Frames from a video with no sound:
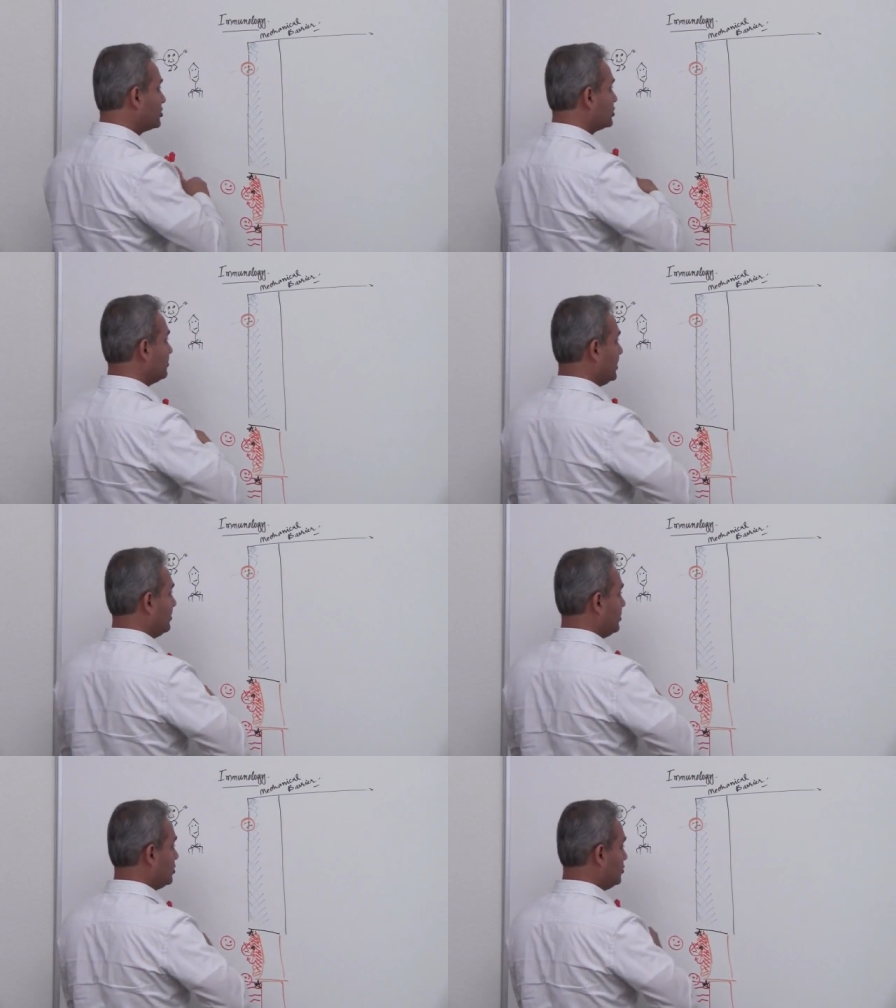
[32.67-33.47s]
wants to be
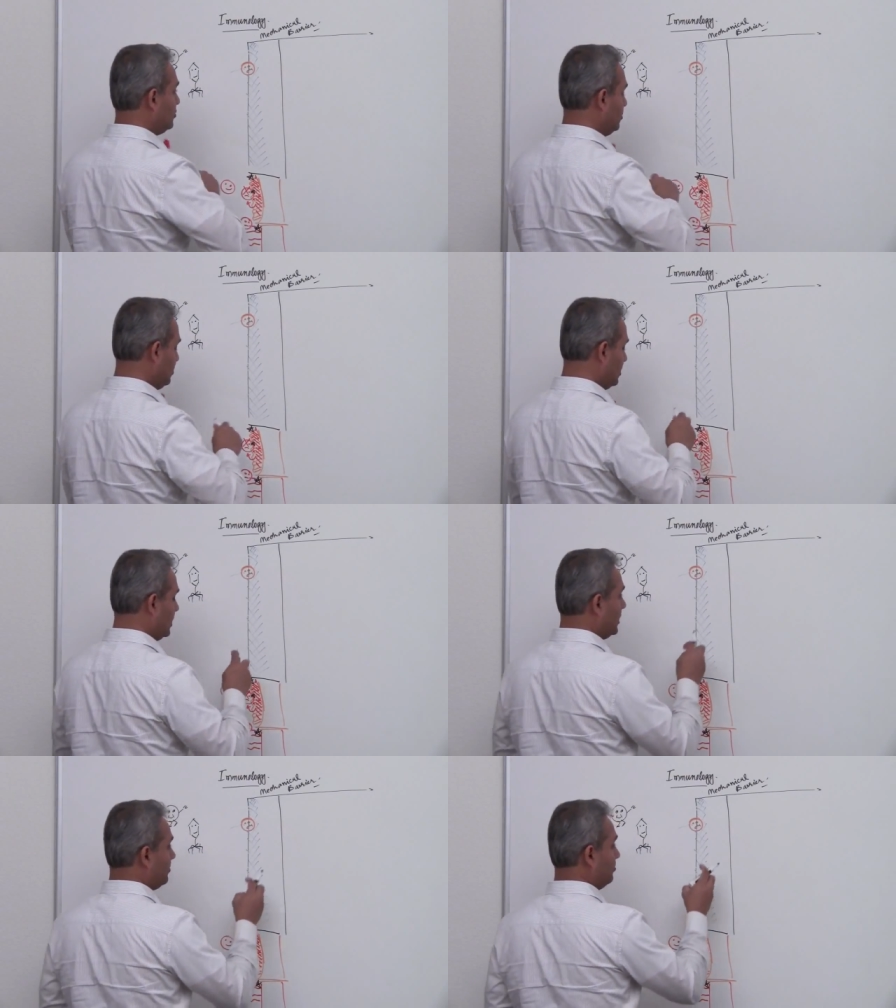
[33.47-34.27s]
able to
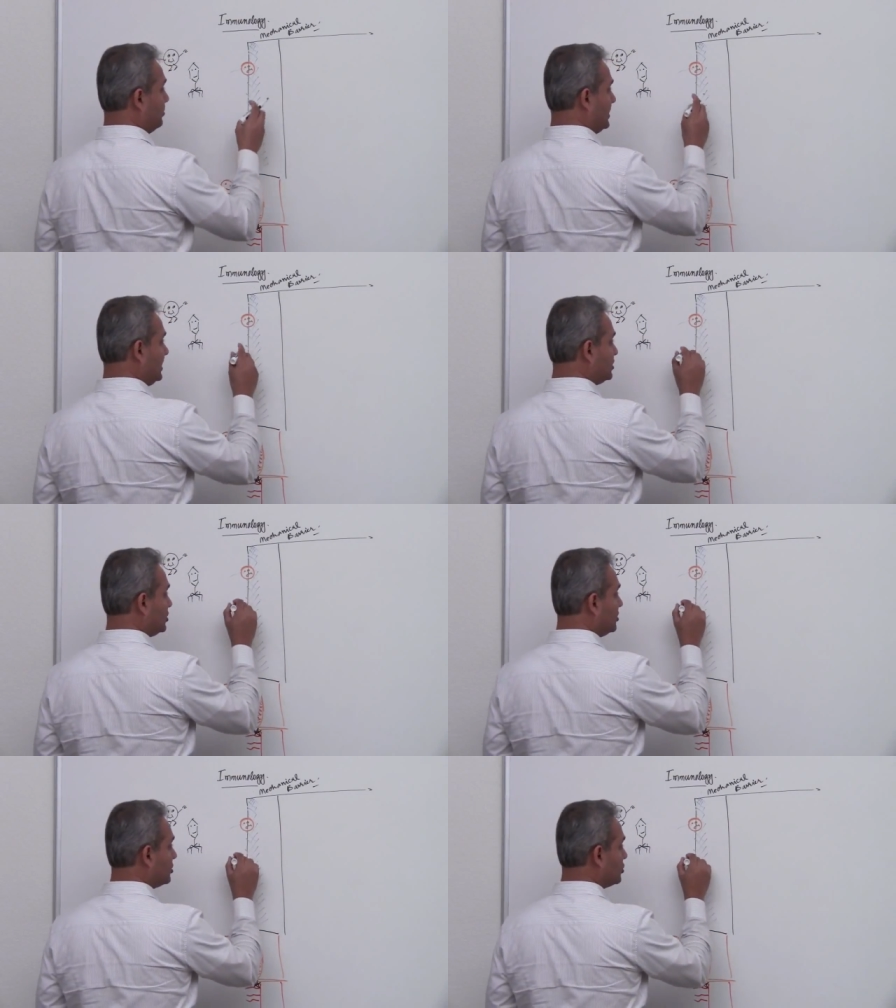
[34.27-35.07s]

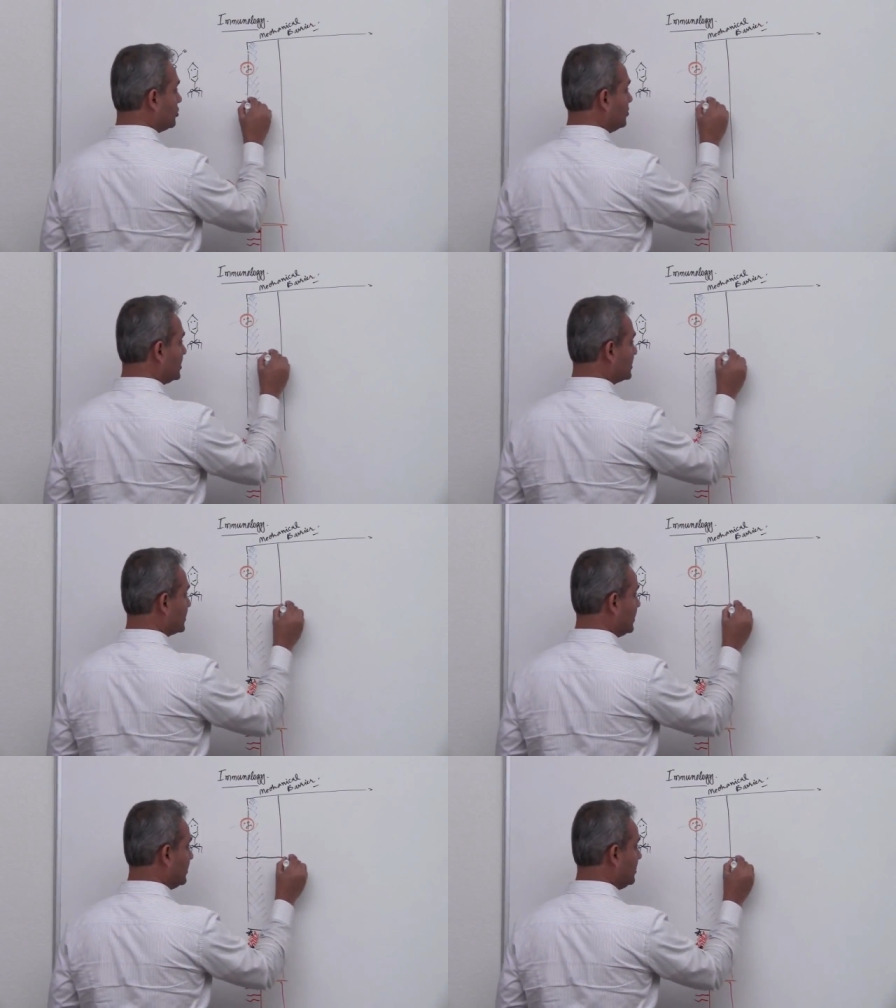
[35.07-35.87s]
breach through our
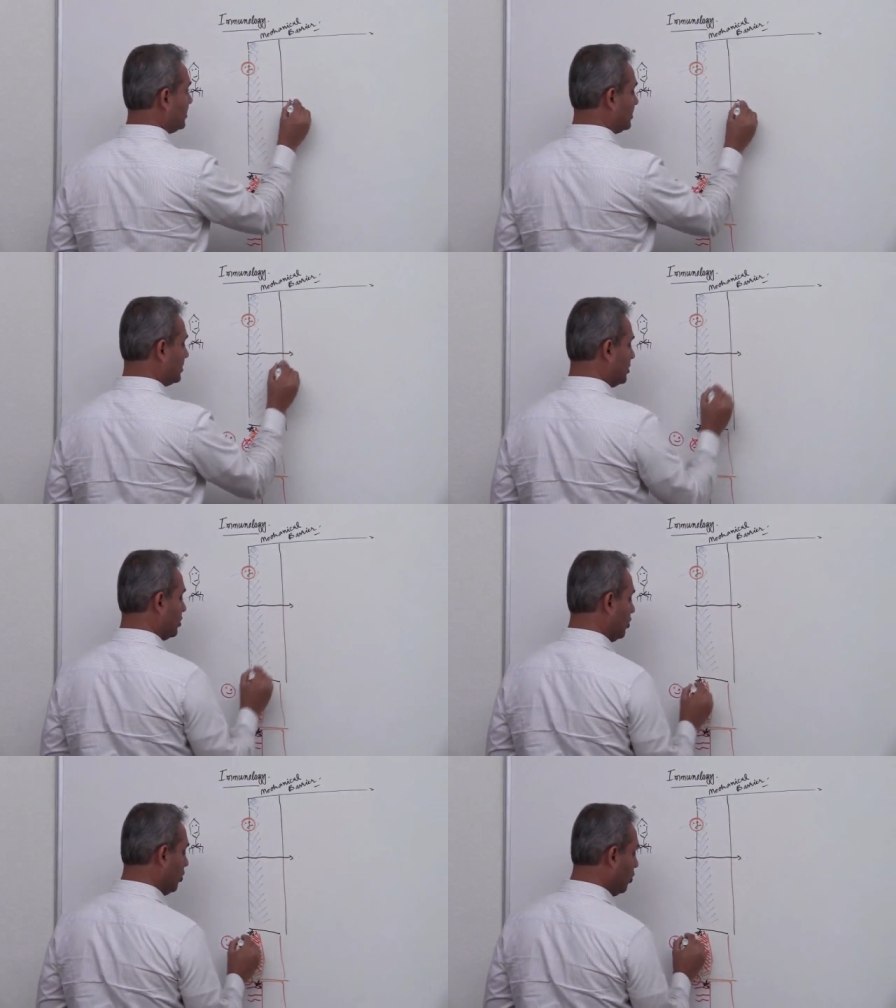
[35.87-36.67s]
skin
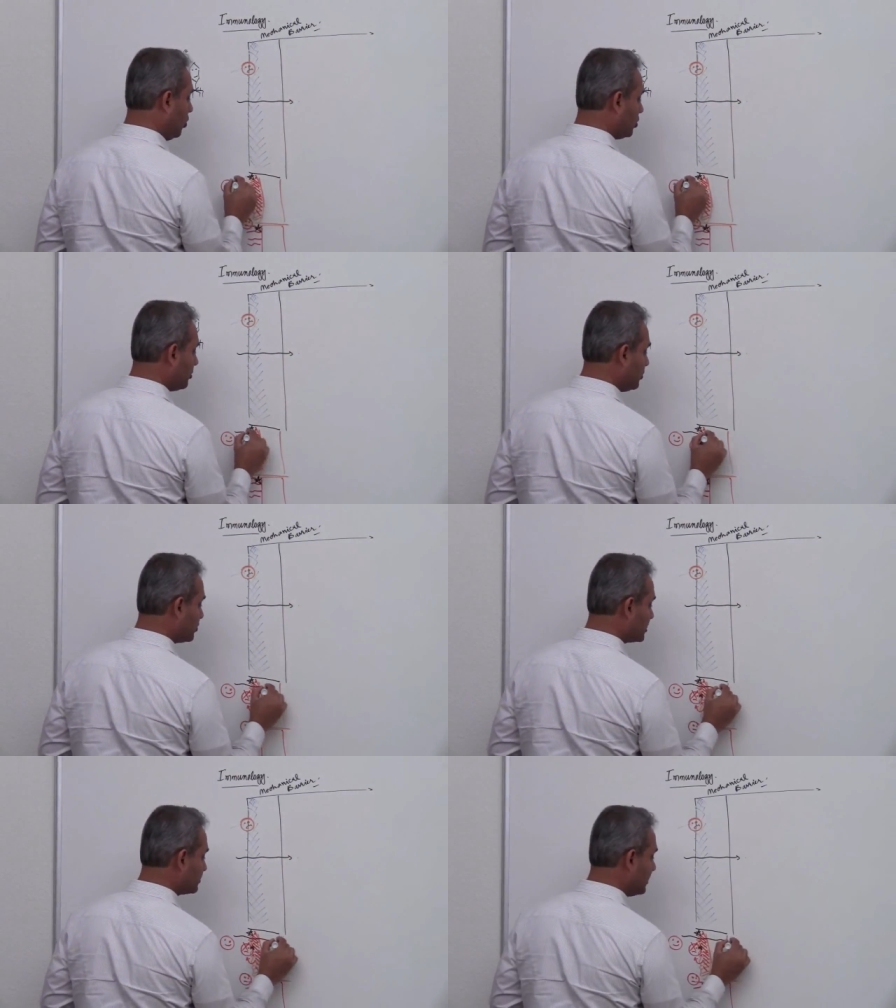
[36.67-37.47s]
or the
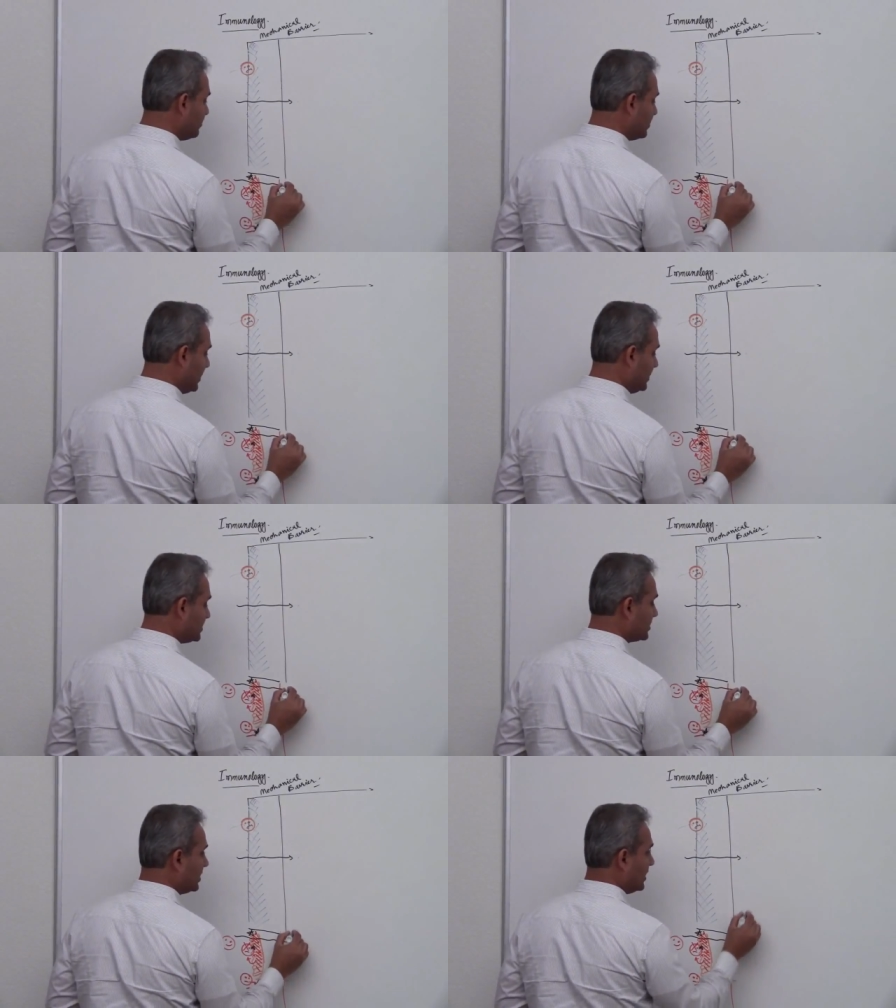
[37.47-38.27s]
mucous
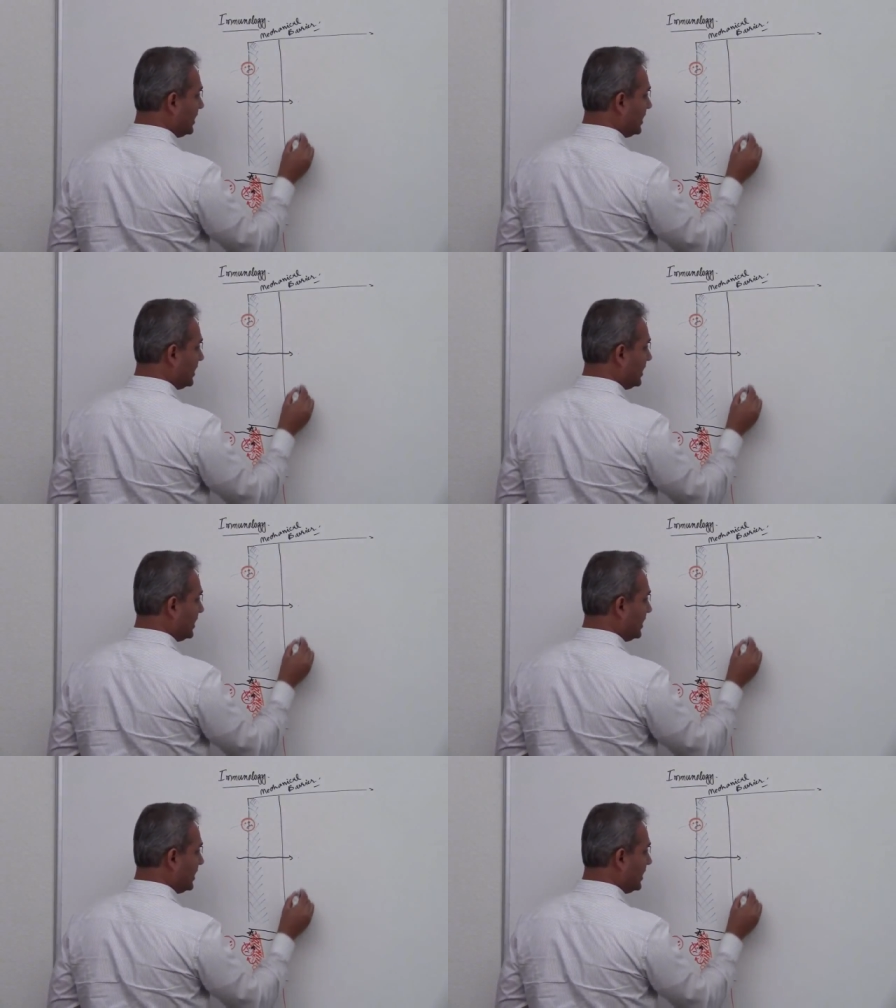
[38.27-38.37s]
membranes,